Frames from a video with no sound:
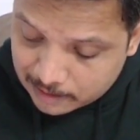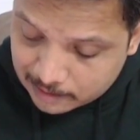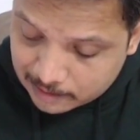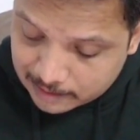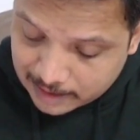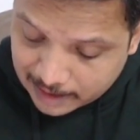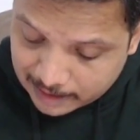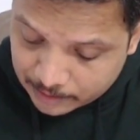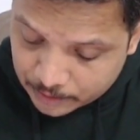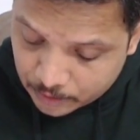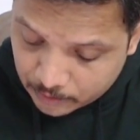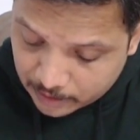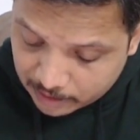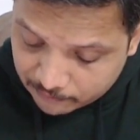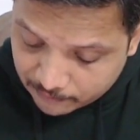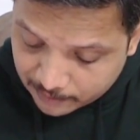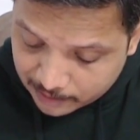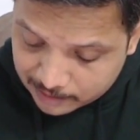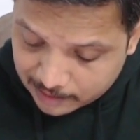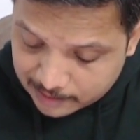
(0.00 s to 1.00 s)
then you can
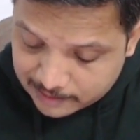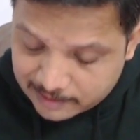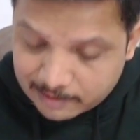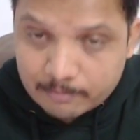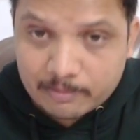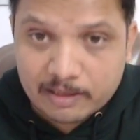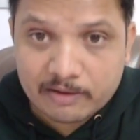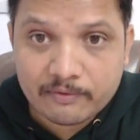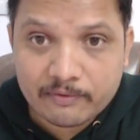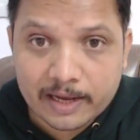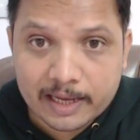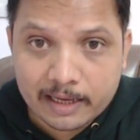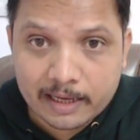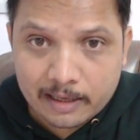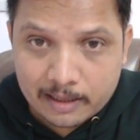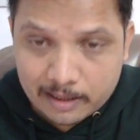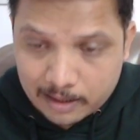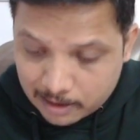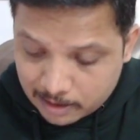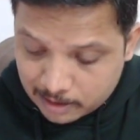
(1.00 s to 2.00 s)
further simplify
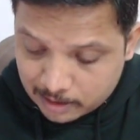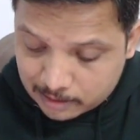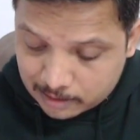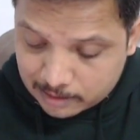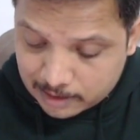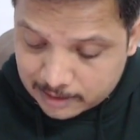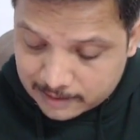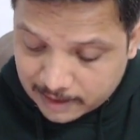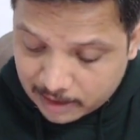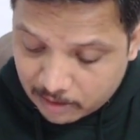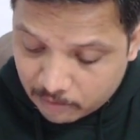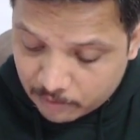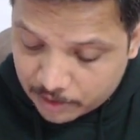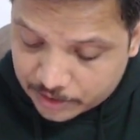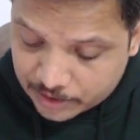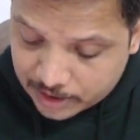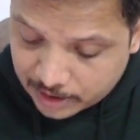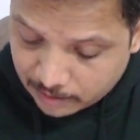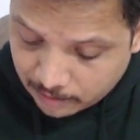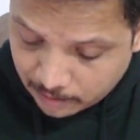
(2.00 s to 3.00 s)
this
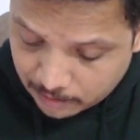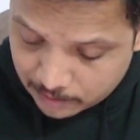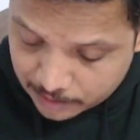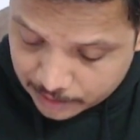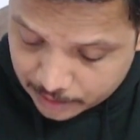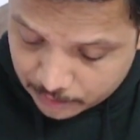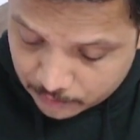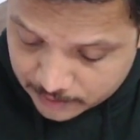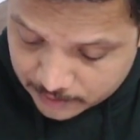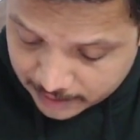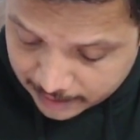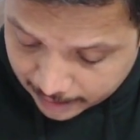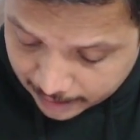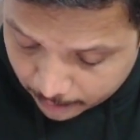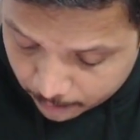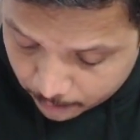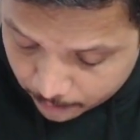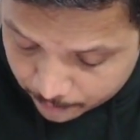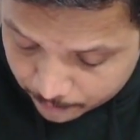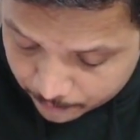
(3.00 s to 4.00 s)
equation. You see
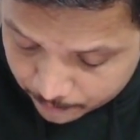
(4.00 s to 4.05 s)
how.